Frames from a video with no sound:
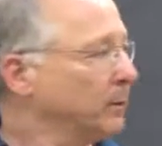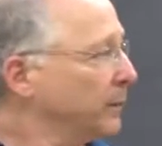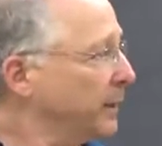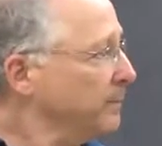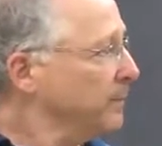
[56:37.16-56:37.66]

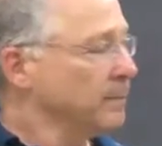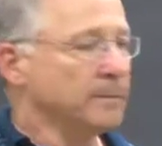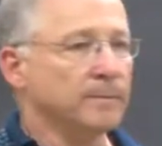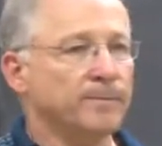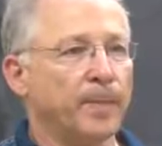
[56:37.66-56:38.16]
Okay?
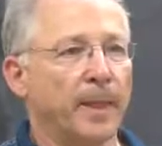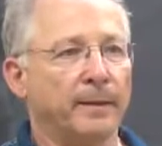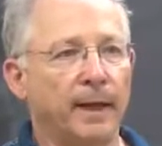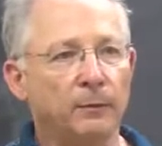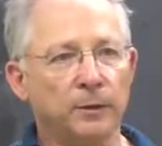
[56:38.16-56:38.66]

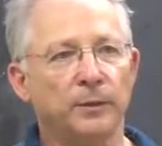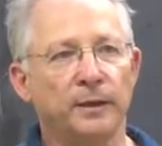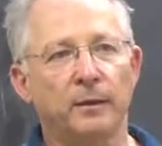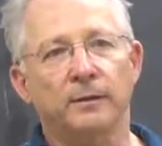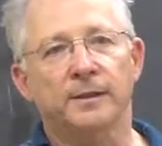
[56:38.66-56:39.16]
Now that we
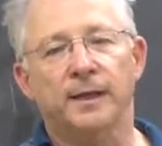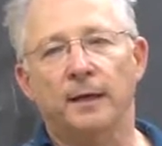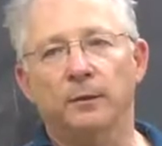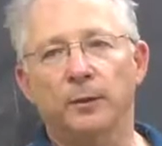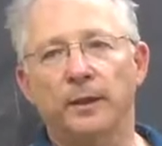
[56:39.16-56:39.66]
did all this
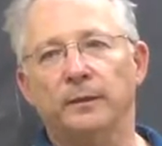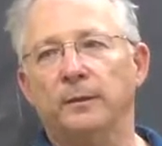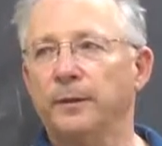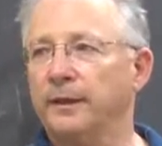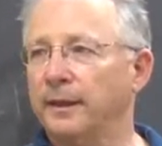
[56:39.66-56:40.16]
hard
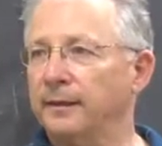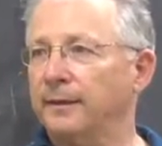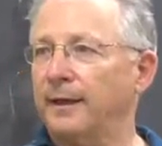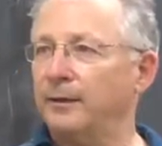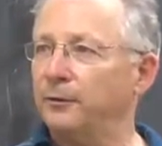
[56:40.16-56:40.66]
work, we can
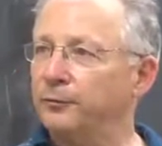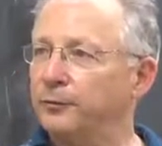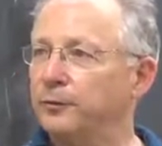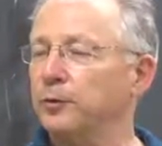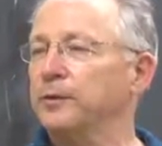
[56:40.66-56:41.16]
kind
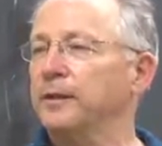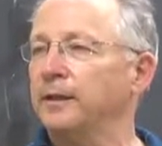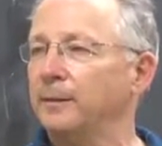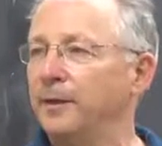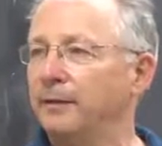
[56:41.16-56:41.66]
of cruise a
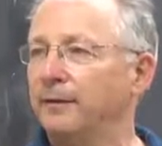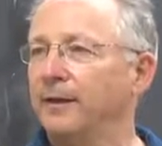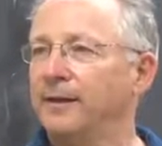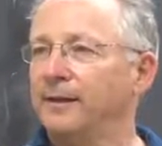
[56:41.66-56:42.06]
little bit